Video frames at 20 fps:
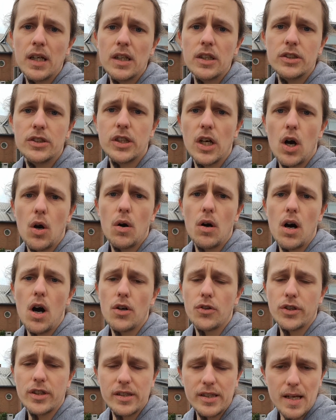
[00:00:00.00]
So
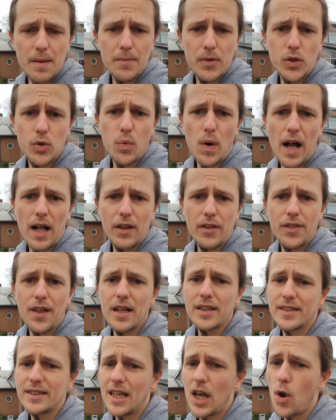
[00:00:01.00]
on December 12th,
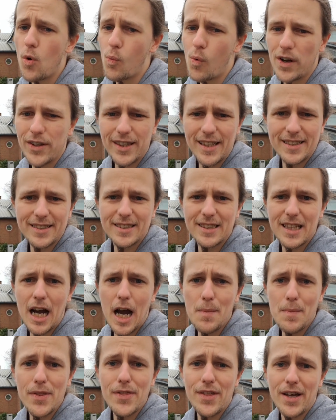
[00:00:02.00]
I'll say it one last
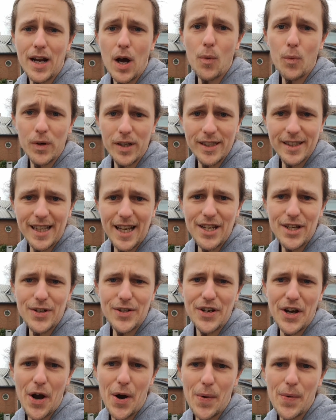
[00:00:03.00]
time and then I will let you
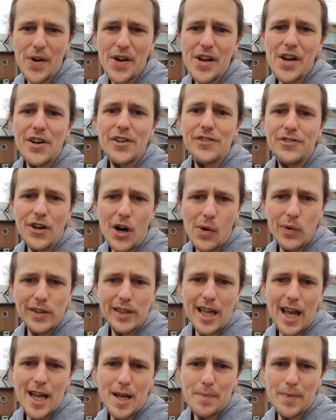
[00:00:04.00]
go. Vote
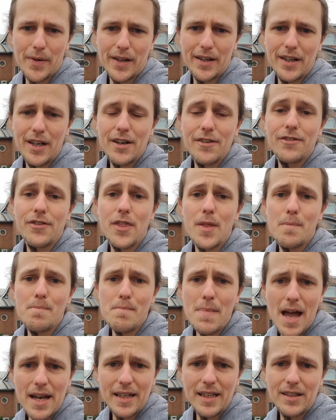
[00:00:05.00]
Labour for the
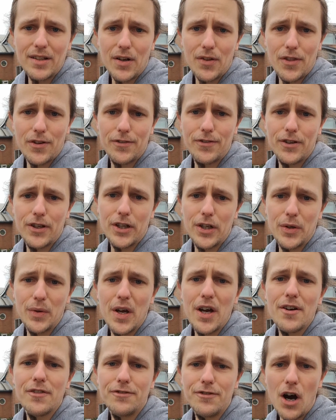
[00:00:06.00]
many, not the few.
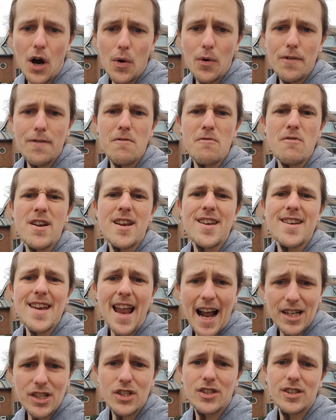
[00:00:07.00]
Vote for a
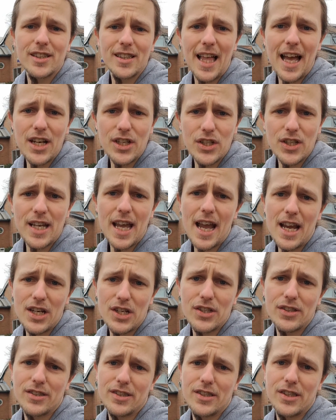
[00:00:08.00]
national
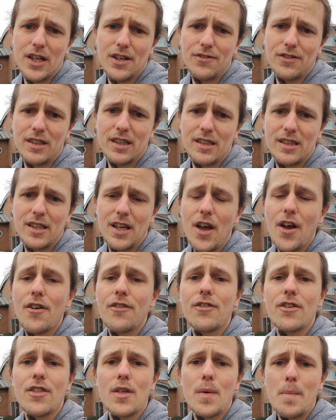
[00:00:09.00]
education service
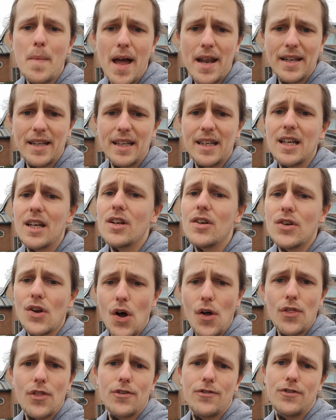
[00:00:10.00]
for the many,
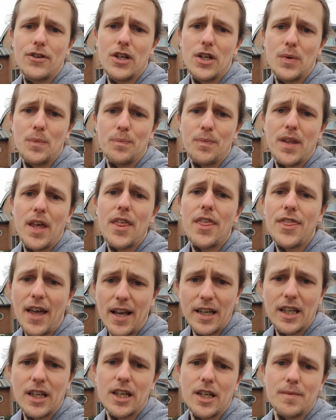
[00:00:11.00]
not the few.
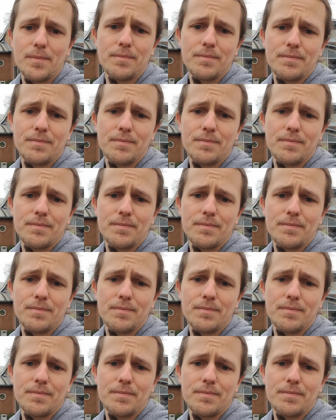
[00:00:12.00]
Thank you.